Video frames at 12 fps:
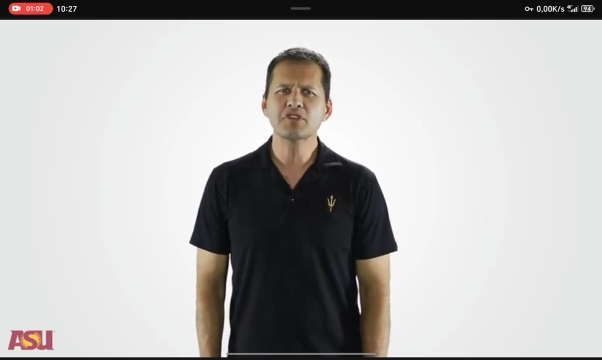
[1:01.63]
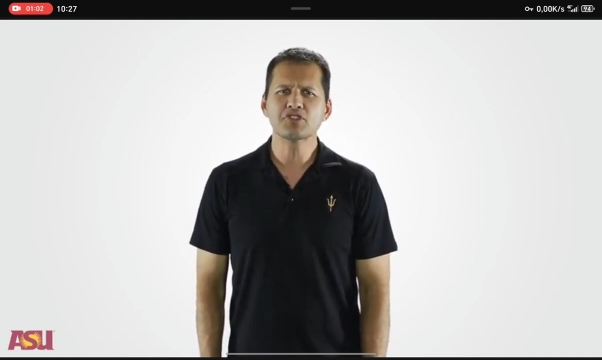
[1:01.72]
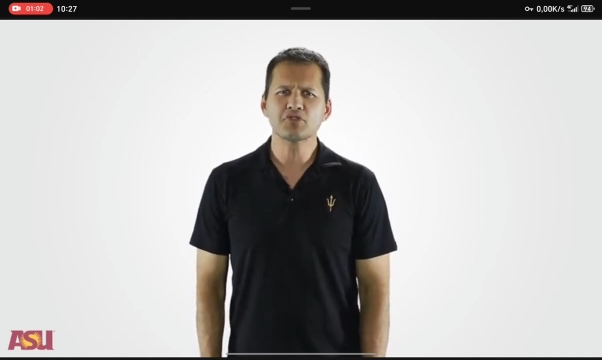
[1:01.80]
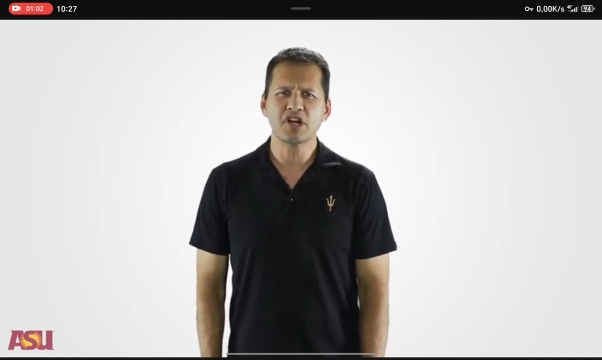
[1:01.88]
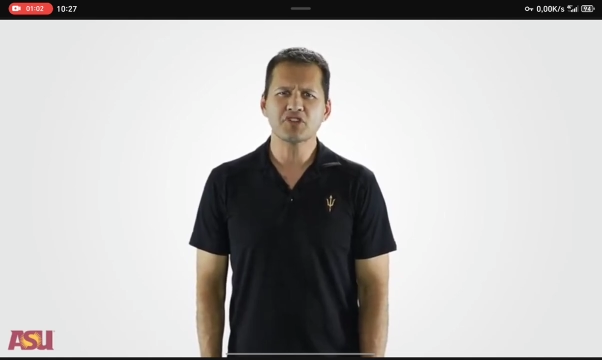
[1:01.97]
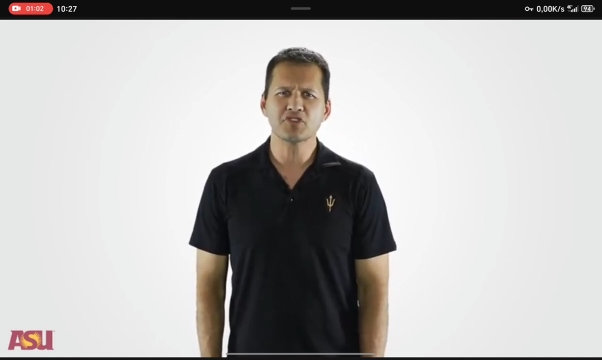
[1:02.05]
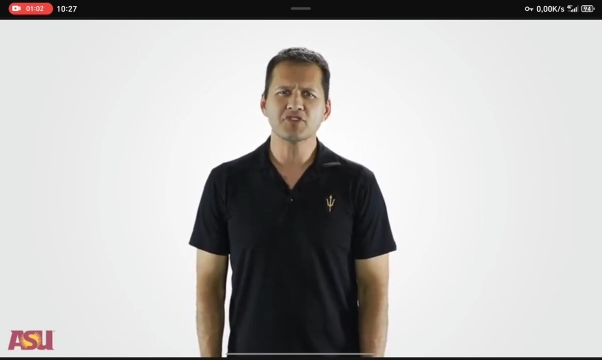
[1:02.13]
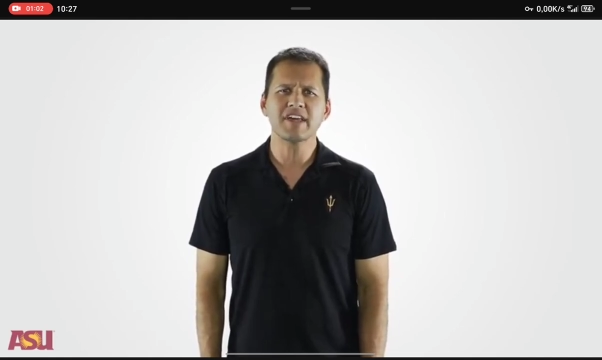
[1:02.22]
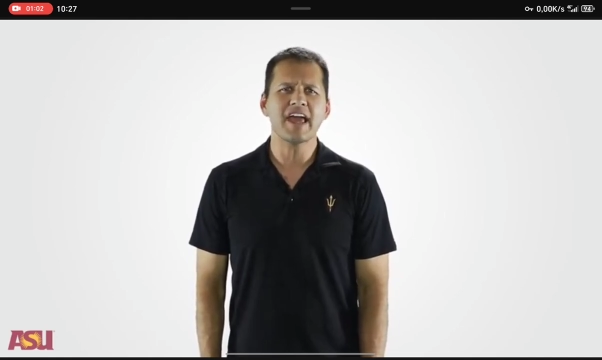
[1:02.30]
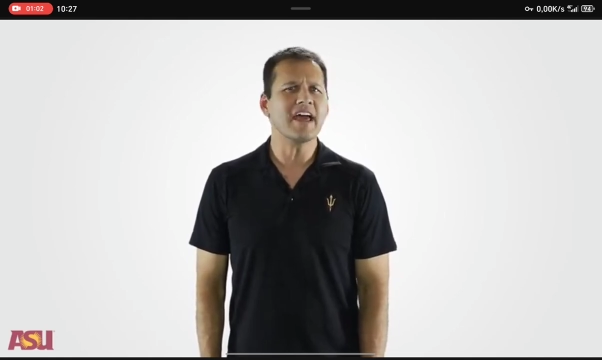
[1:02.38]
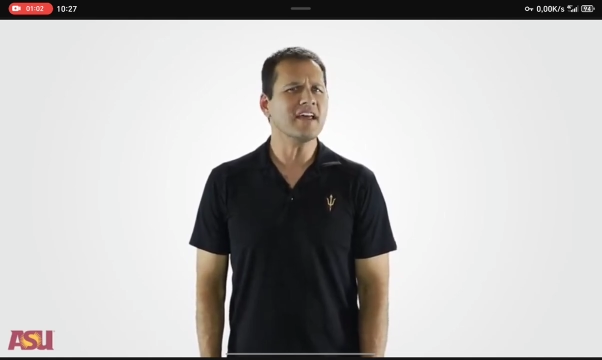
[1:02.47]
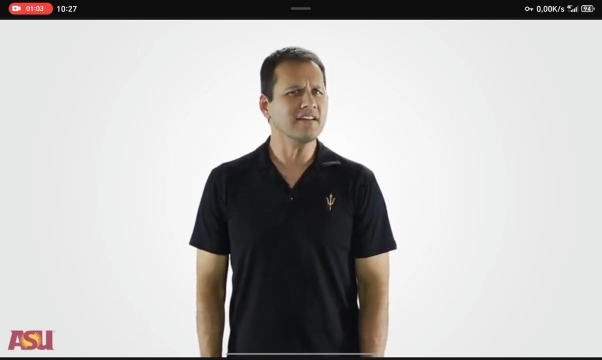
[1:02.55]
language
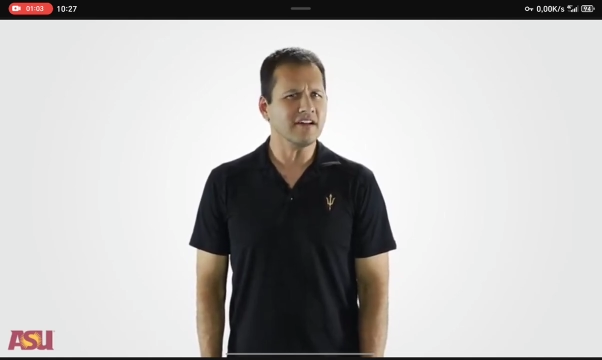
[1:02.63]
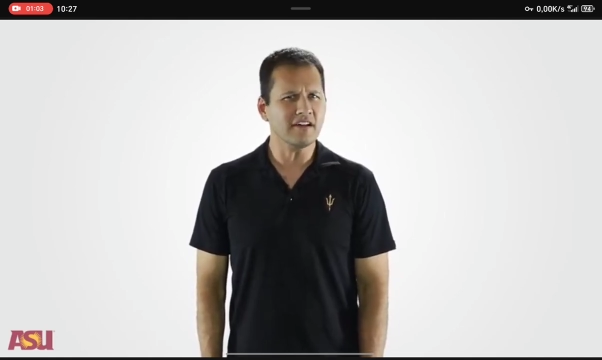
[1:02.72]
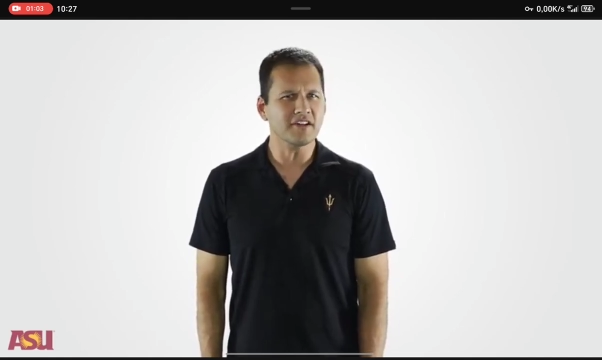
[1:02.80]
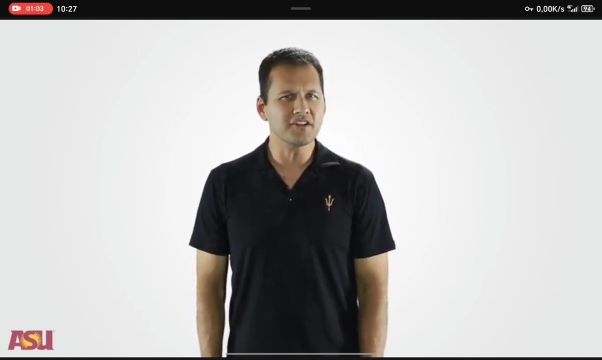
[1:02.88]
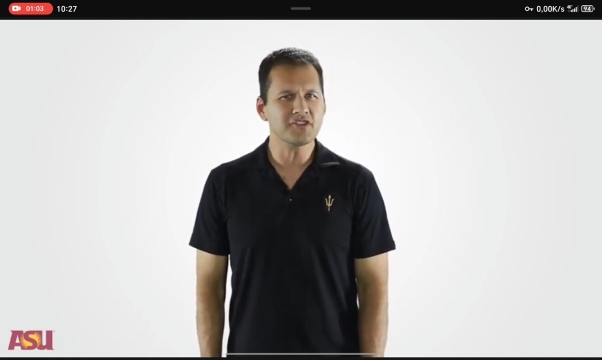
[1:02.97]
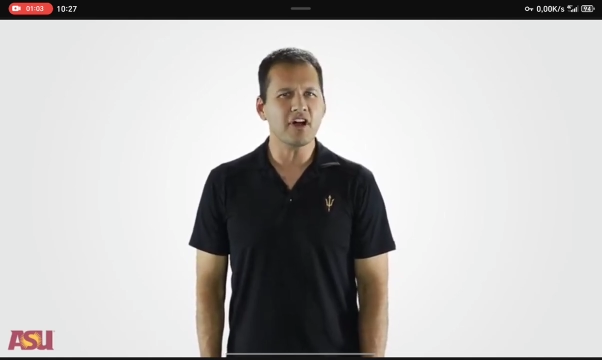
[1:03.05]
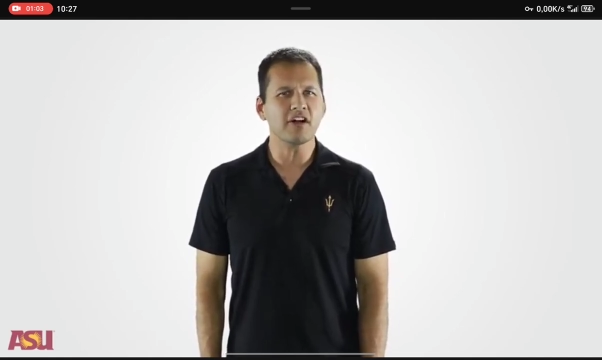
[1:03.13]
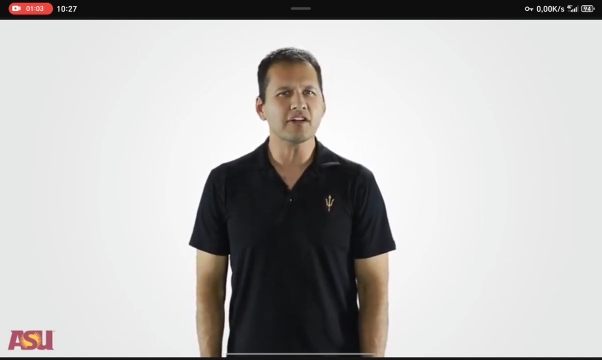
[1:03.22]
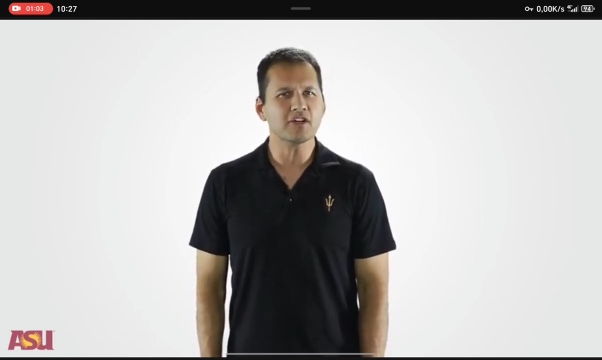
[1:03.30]
structures and knowledge